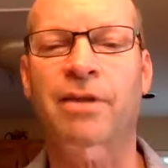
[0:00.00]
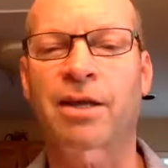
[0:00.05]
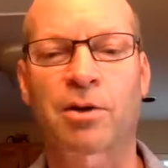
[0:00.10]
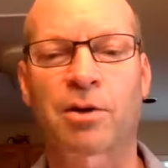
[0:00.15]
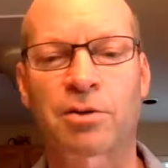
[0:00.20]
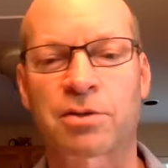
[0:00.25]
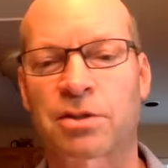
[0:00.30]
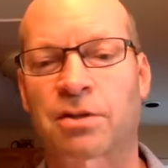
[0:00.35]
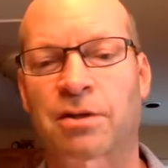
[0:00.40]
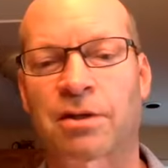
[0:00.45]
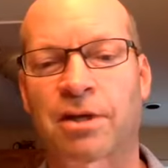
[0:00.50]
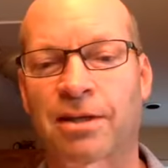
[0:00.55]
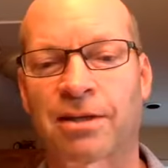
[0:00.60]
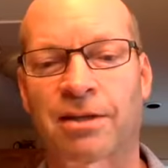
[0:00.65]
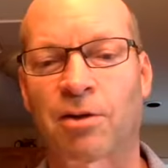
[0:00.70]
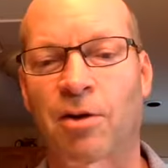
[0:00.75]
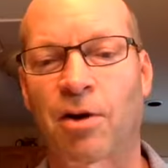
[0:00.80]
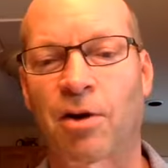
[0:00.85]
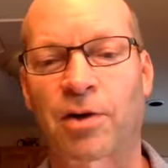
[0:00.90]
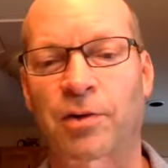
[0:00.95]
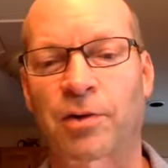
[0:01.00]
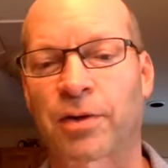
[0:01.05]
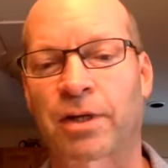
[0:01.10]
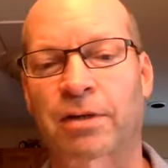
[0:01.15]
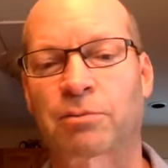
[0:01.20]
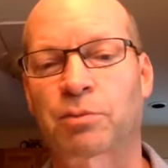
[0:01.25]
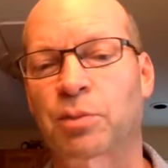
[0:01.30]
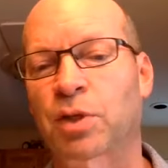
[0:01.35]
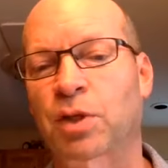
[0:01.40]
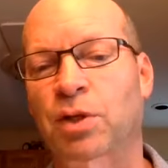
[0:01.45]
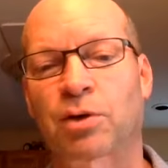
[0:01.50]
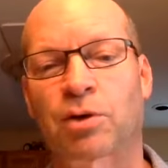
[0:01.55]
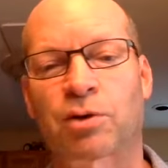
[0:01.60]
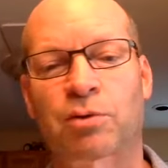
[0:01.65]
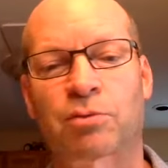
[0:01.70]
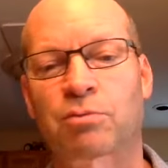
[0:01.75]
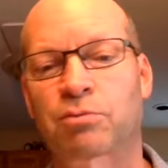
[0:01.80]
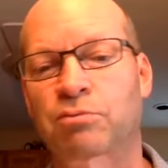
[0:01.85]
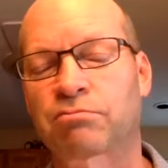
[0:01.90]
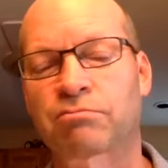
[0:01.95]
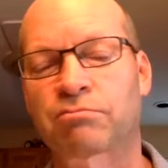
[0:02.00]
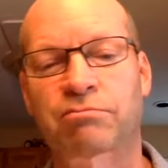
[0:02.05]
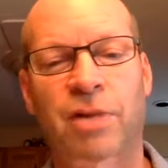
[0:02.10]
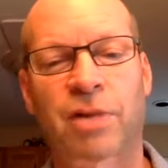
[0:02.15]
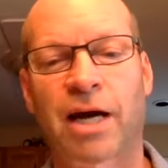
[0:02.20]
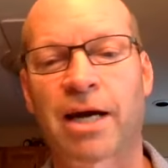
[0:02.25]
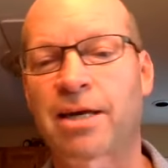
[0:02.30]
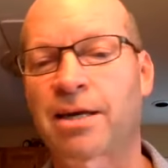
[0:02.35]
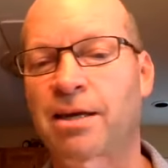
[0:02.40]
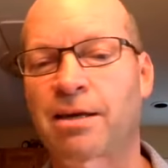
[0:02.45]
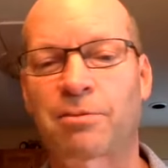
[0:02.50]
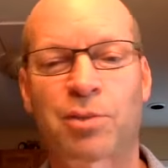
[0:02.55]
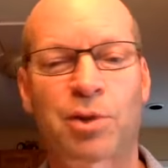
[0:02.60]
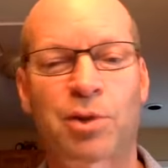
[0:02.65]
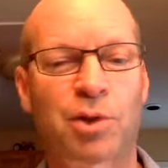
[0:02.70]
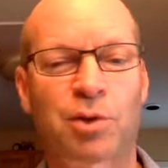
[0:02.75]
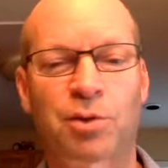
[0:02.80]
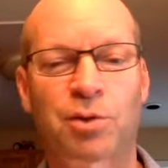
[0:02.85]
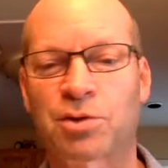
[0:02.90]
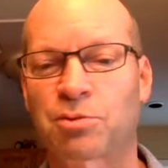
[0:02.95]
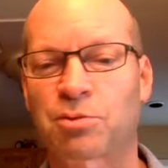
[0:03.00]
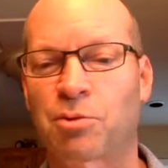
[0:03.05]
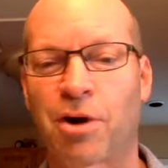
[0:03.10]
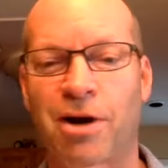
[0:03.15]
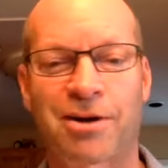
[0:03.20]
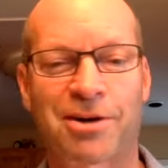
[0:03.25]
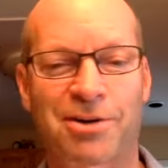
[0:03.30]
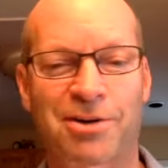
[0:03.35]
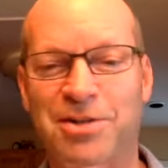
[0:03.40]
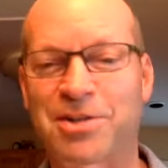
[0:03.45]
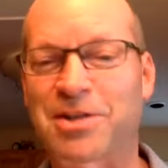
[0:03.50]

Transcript: goes in the, in the laundry. You know, hiking boots, runners,